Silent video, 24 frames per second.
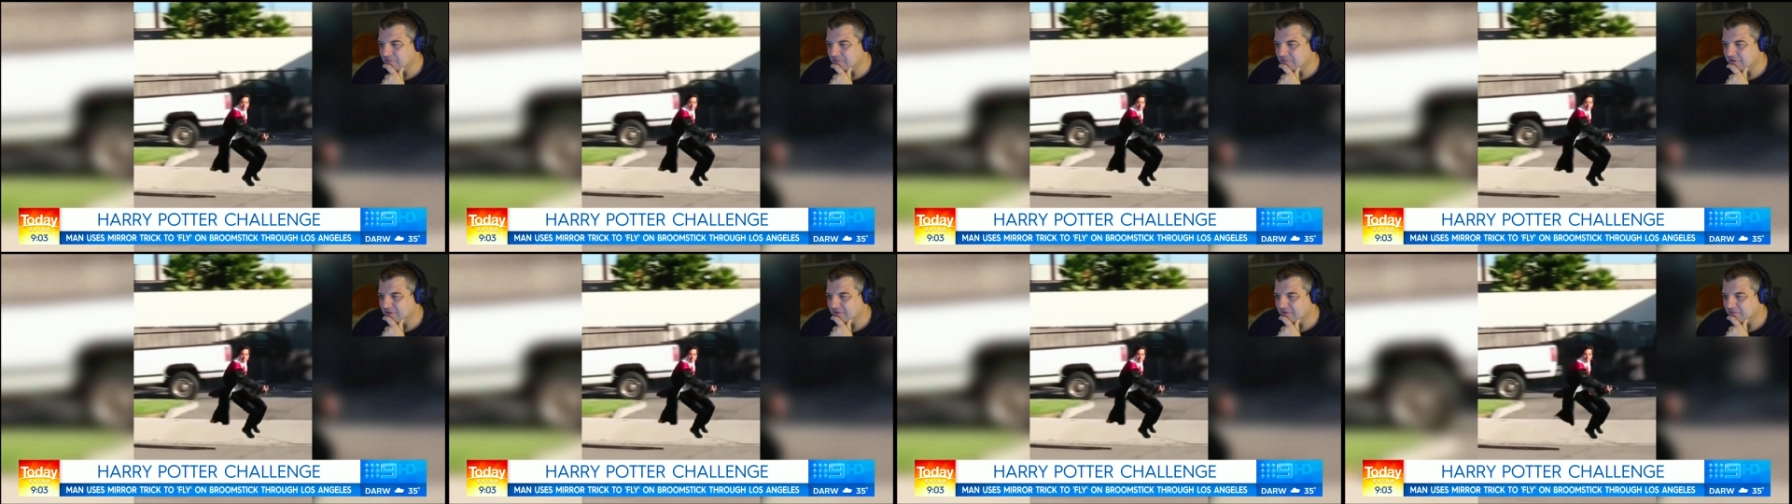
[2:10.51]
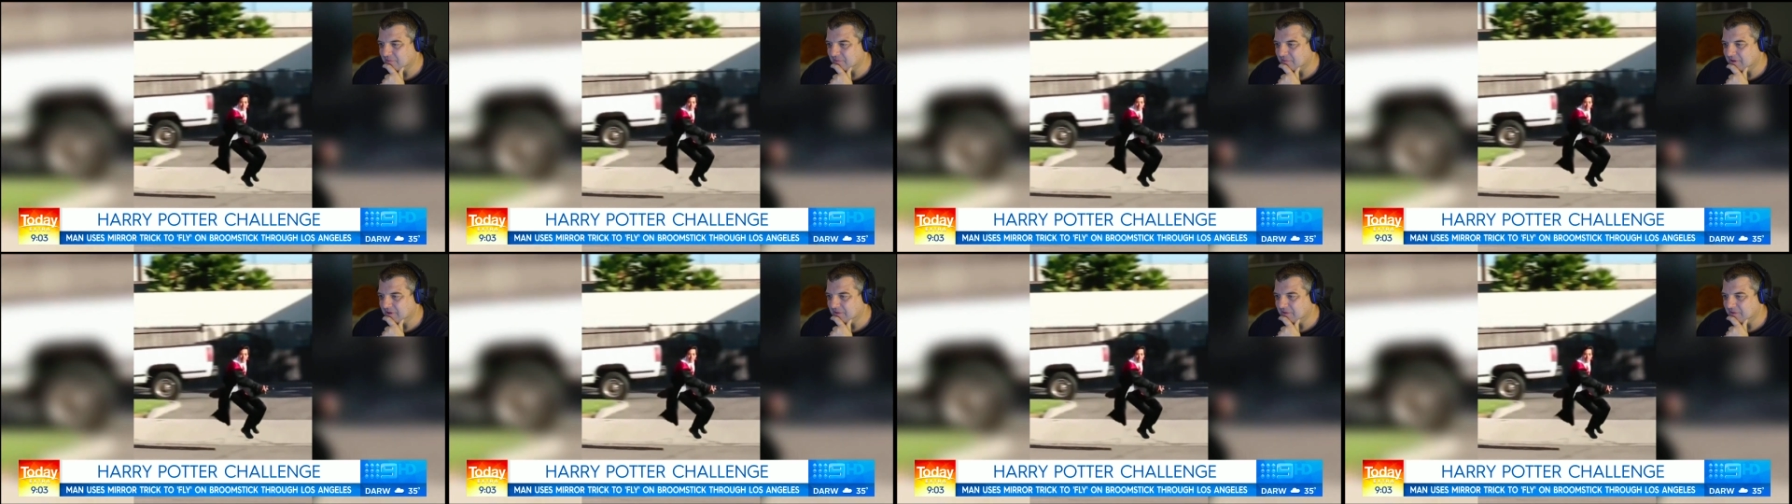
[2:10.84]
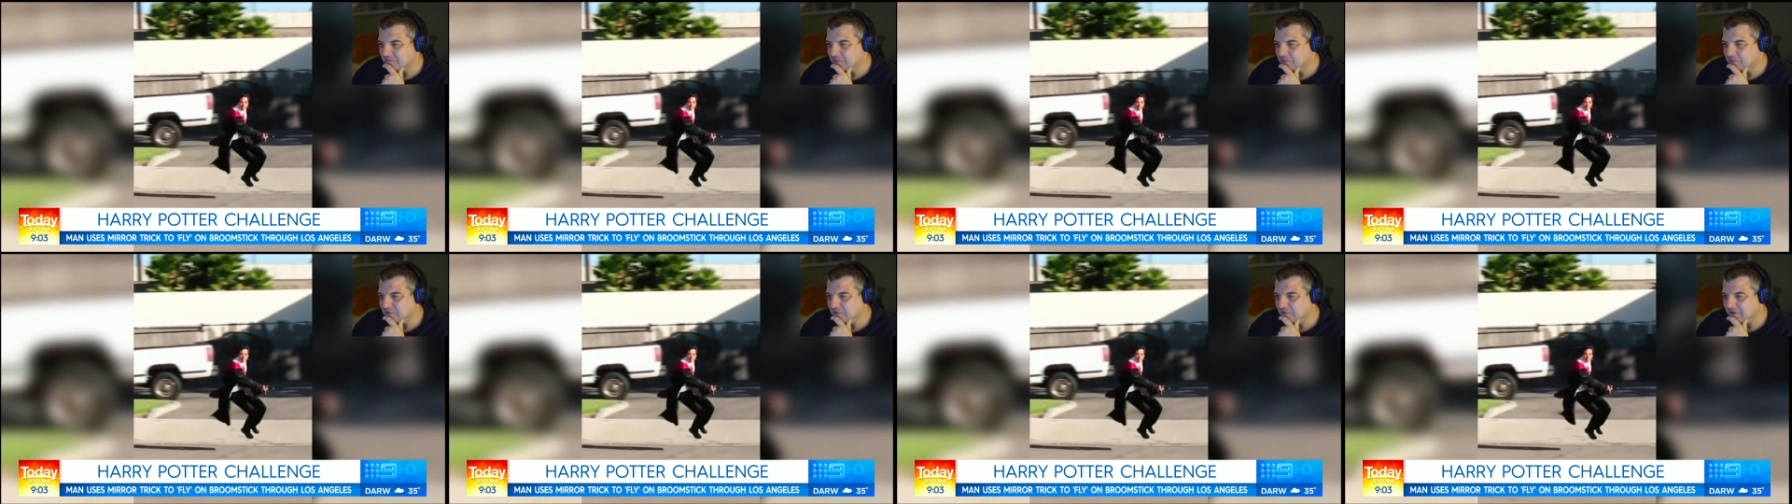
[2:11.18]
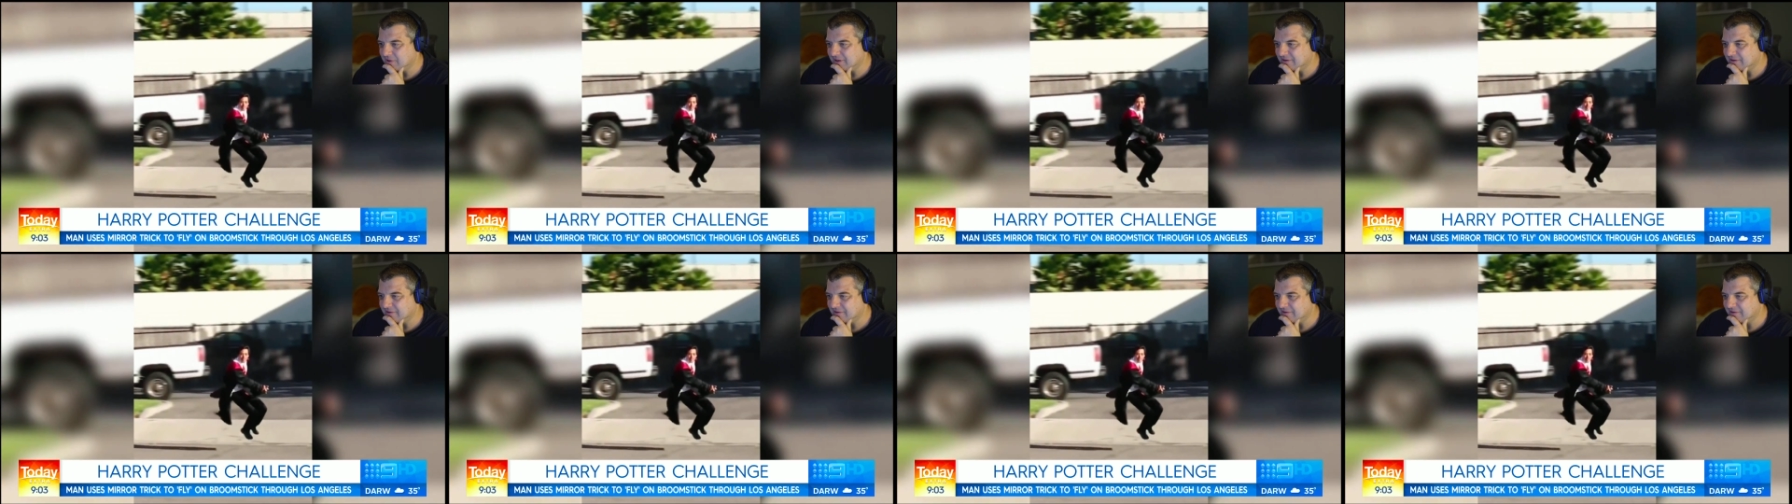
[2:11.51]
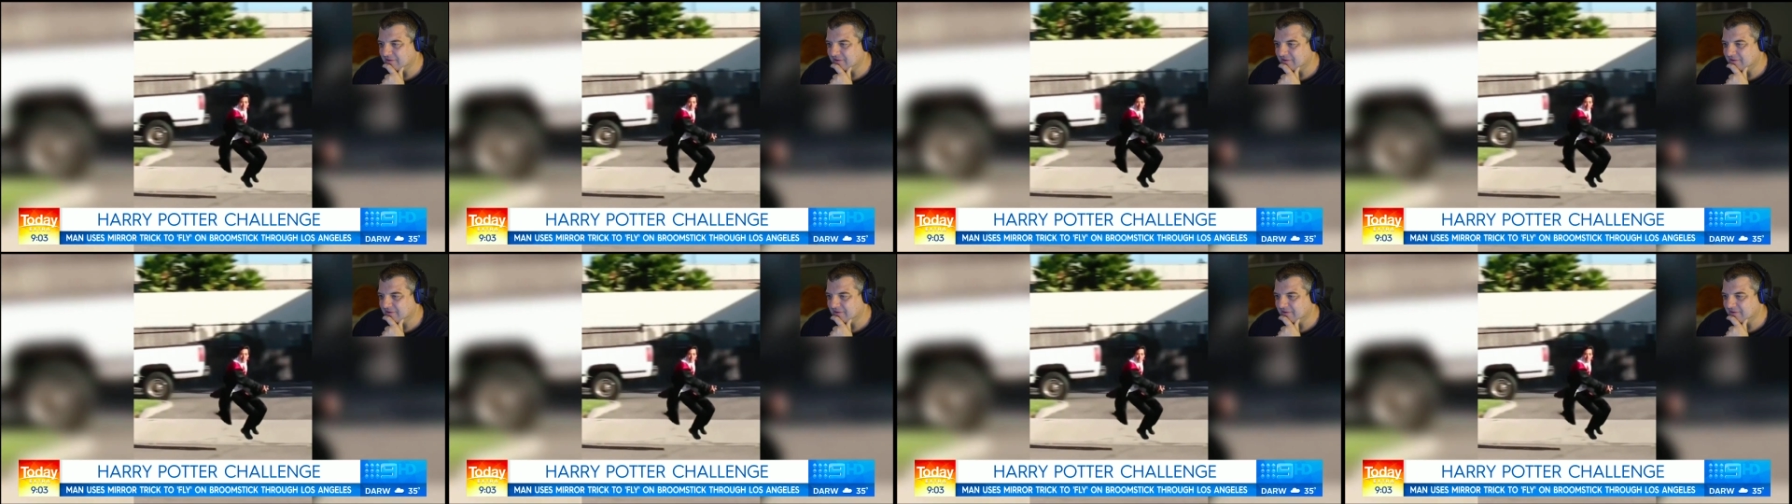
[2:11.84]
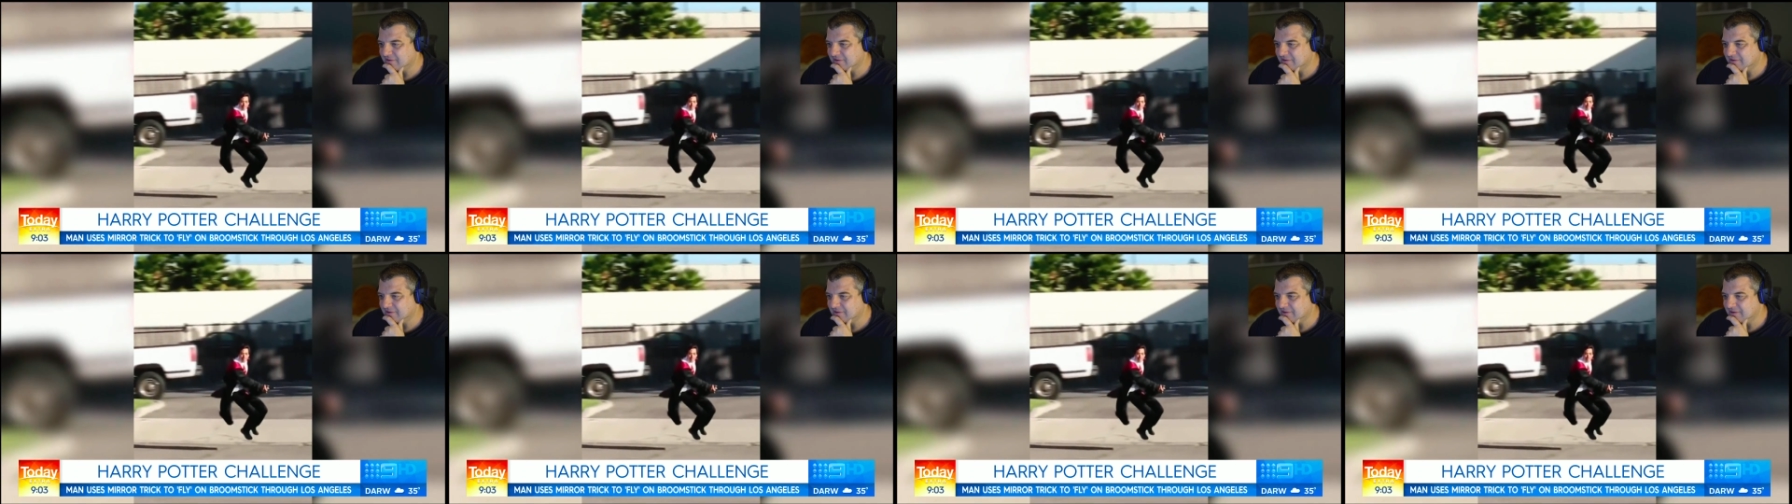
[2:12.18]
there's one point.